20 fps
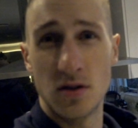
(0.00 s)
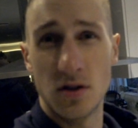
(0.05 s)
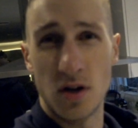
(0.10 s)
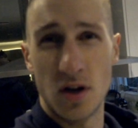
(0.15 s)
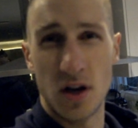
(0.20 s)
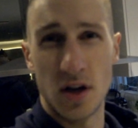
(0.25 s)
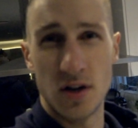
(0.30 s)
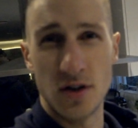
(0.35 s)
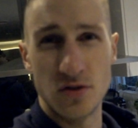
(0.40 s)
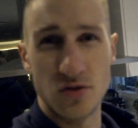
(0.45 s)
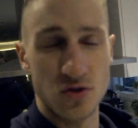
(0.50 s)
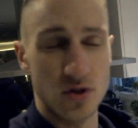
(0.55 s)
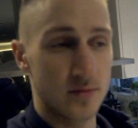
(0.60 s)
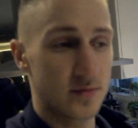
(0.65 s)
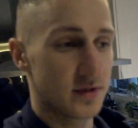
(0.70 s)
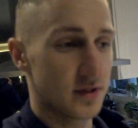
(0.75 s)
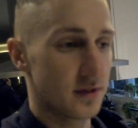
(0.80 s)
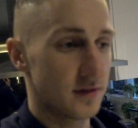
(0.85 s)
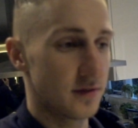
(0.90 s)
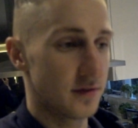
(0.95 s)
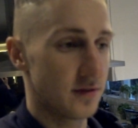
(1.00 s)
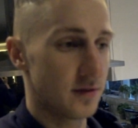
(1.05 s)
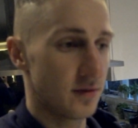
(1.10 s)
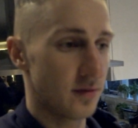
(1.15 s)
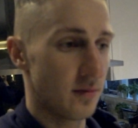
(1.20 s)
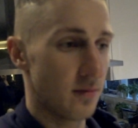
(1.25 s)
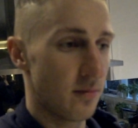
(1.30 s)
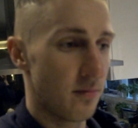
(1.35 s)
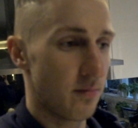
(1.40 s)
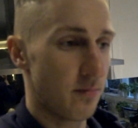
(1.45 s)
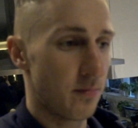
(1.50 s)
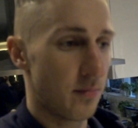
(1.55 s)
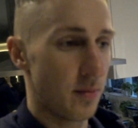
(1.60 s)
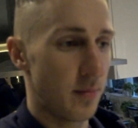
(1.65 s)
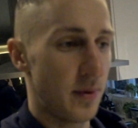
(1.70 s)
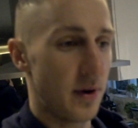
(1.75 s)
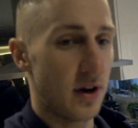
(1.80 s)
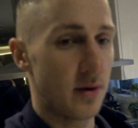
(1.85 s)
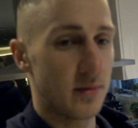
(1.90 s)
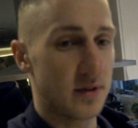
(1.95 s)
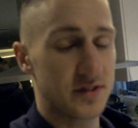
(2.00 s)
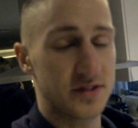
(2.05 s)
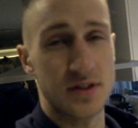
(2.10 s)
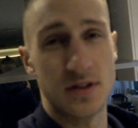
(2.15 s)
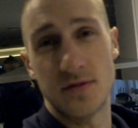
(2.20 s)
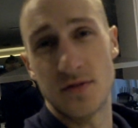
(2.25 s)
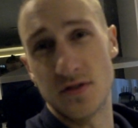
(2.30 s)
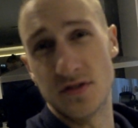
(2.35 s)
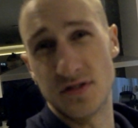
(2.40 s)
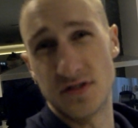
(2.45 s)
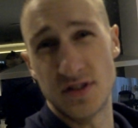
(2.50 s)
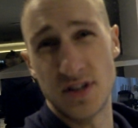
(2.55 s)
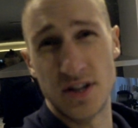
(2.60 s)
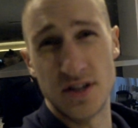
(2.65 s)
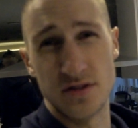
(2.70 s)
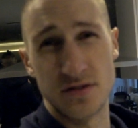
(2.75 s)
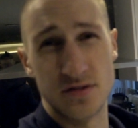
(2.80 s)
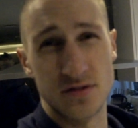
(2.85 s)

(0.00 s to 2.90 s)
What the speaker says: in terms of preparing myself for the stage.